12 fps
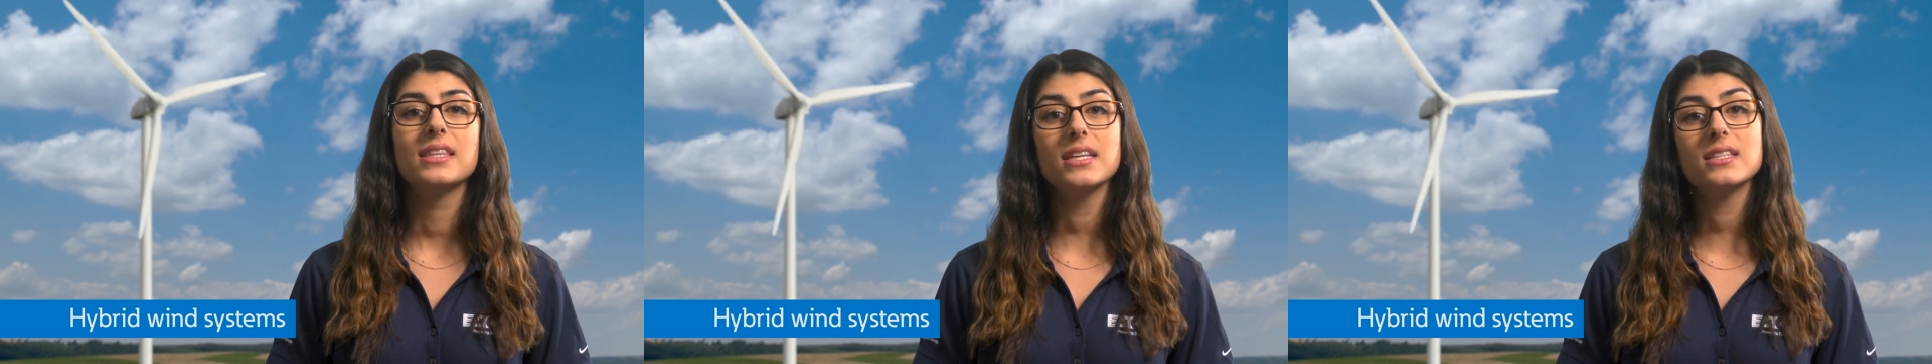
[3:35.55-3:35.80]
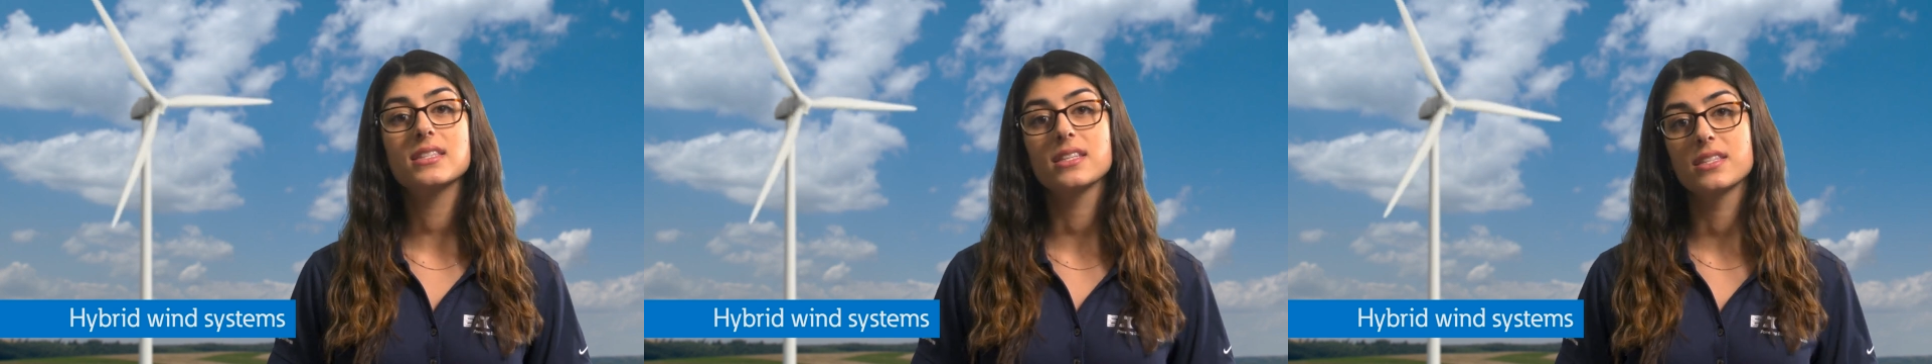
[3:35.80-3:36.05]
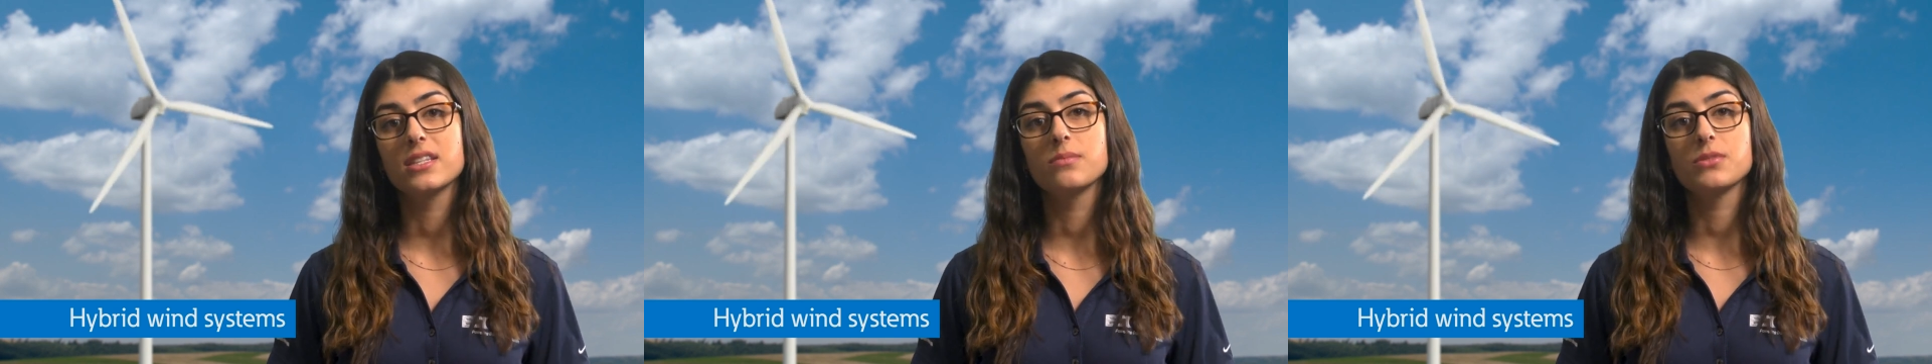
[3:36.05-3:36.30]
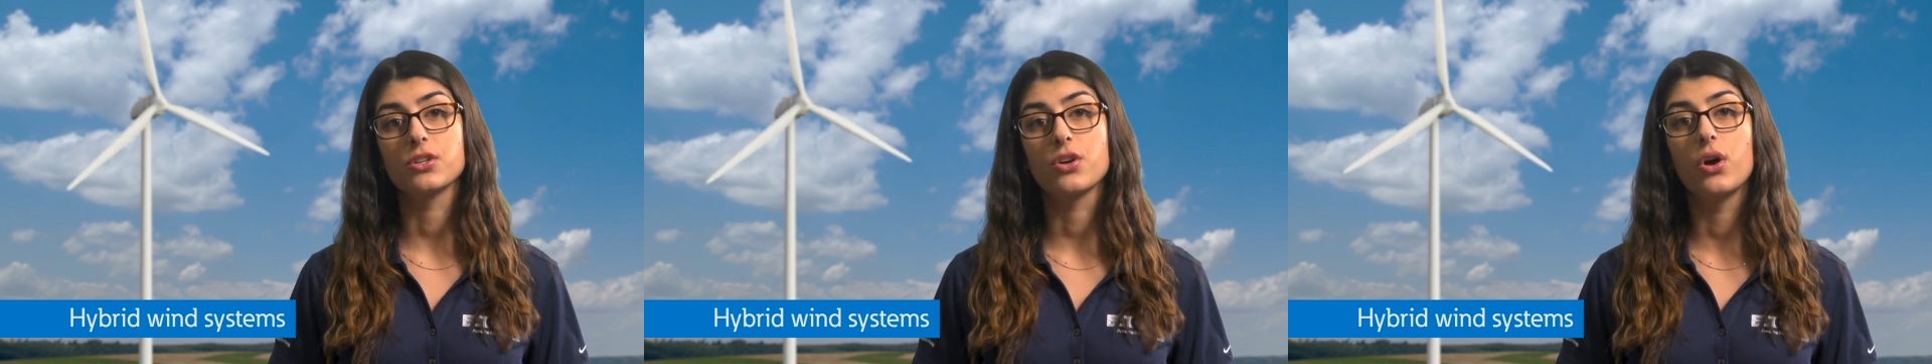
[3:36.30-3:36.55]
These
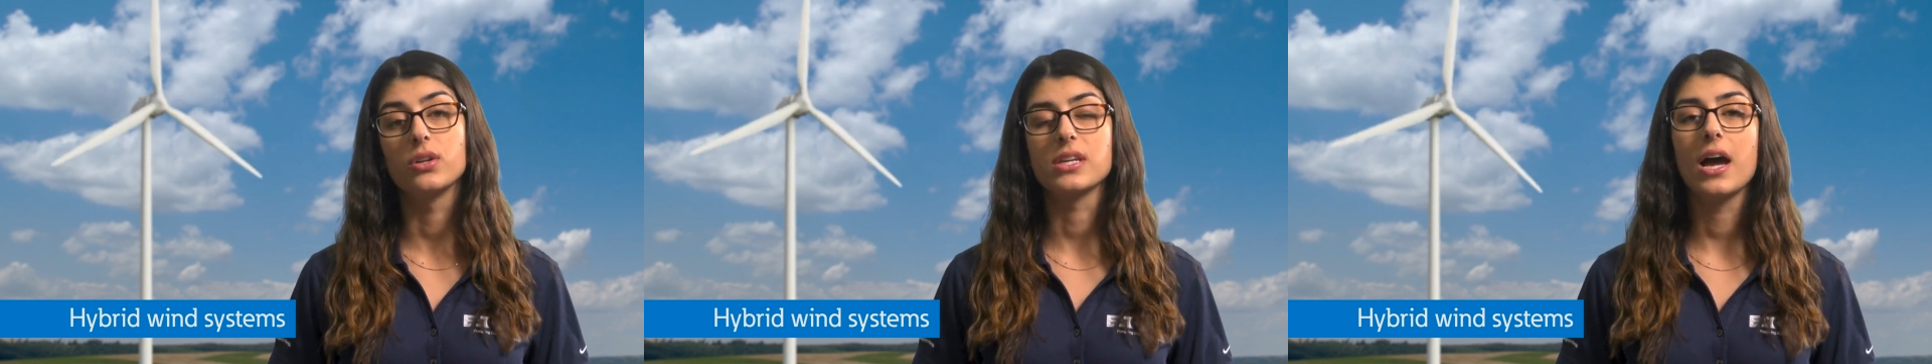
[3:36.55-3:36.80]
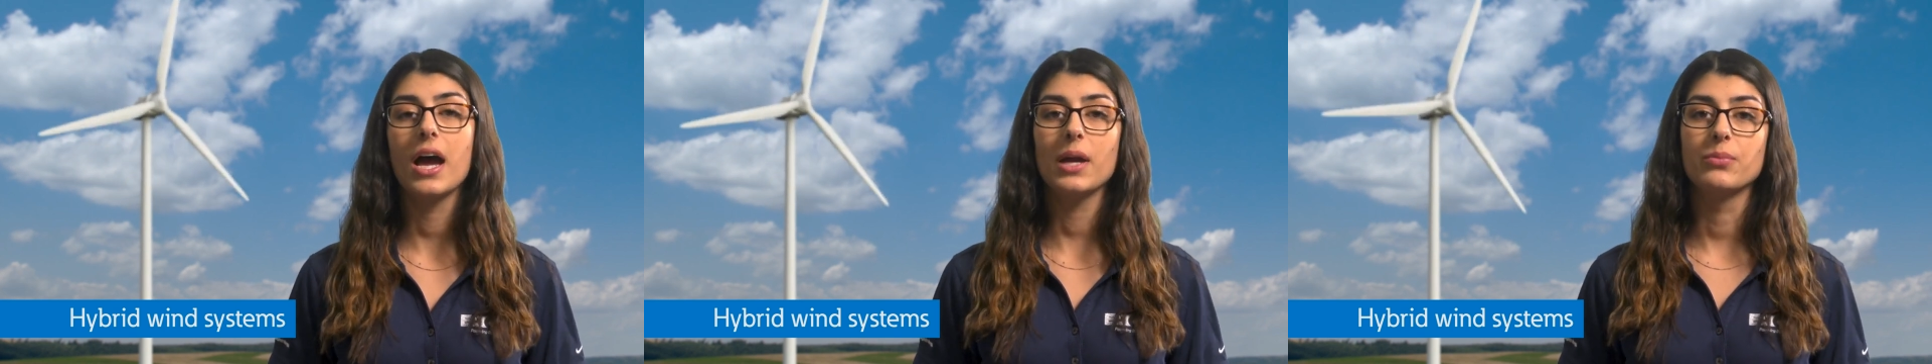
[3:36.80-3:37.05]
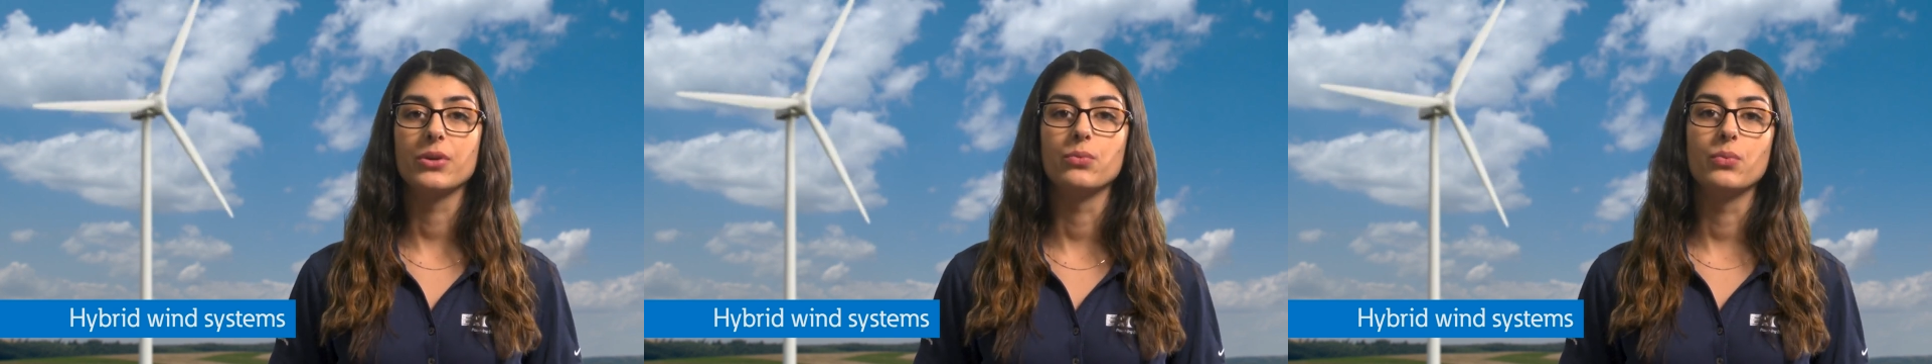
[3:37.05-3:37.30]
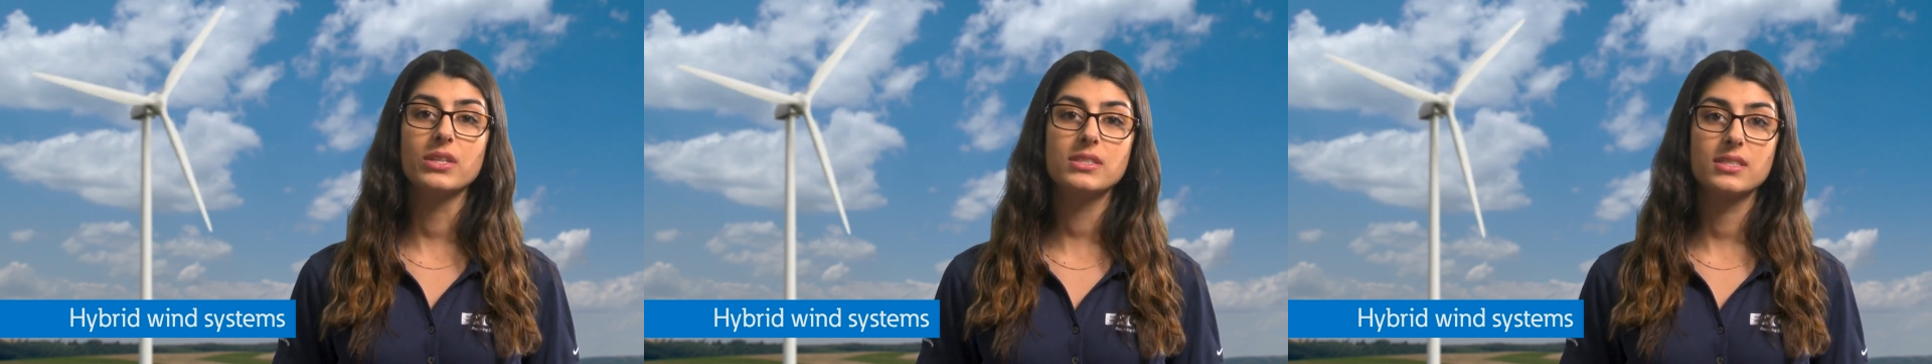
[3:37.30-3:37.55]
systems are called
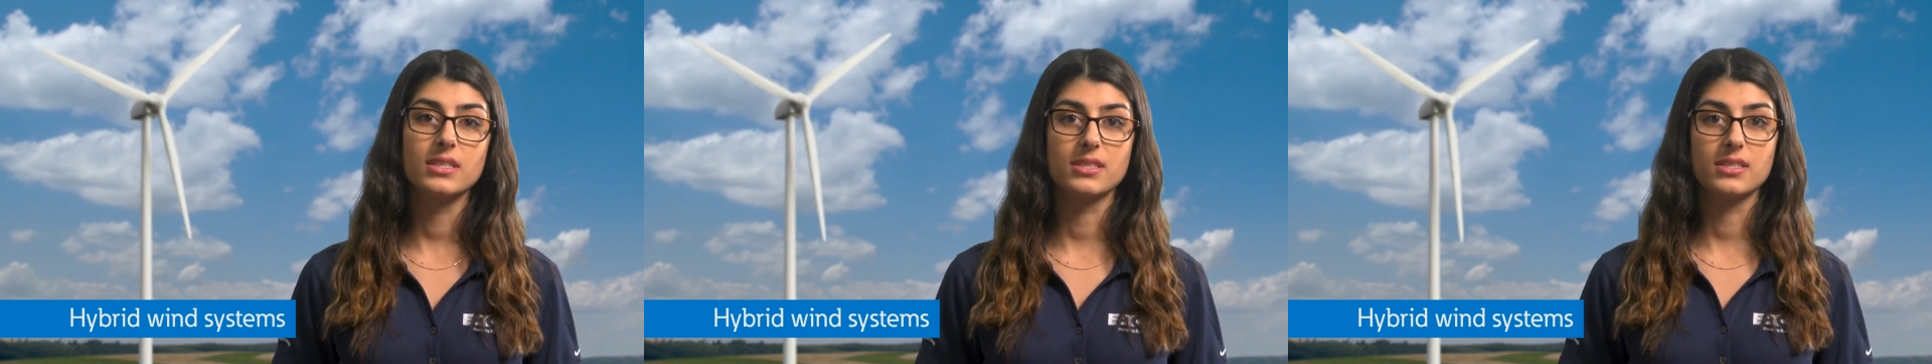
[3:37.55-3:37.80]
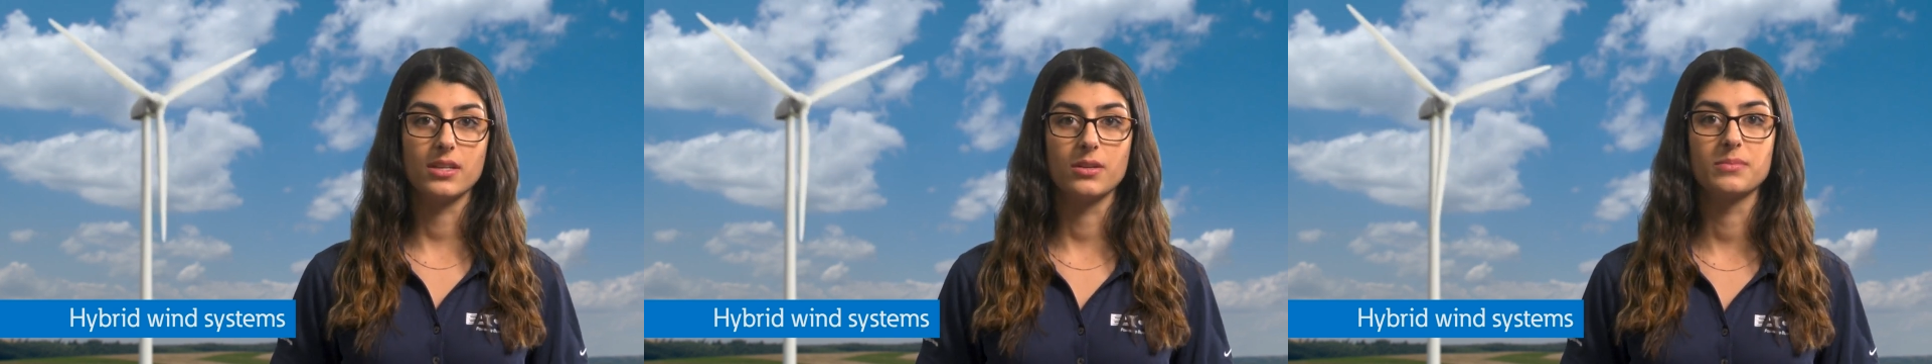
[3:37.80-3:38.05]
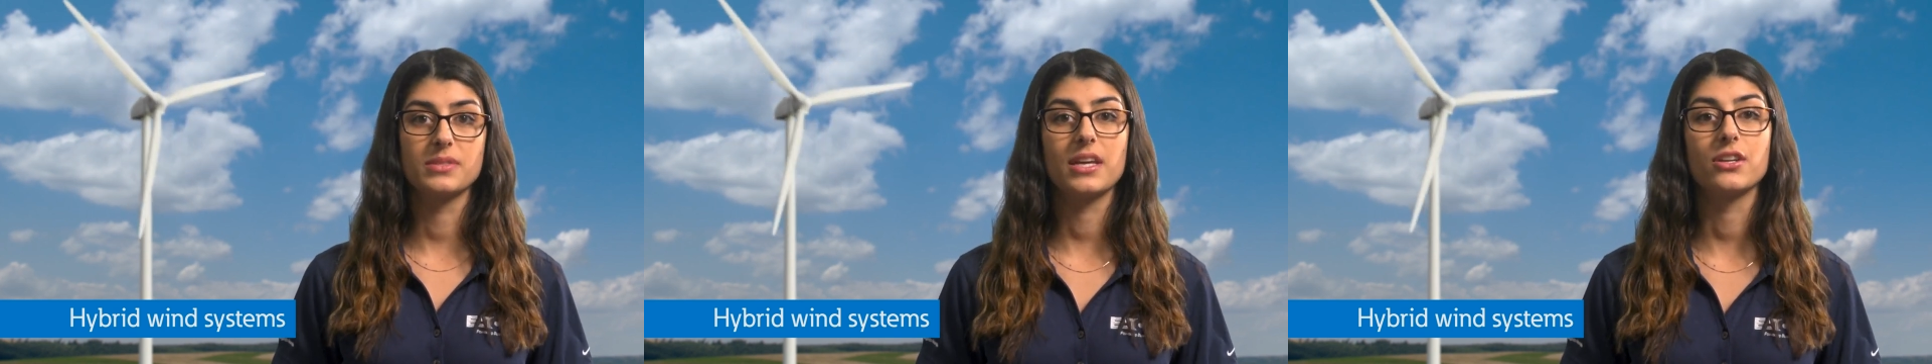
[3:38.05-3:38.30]
hybrid wind systems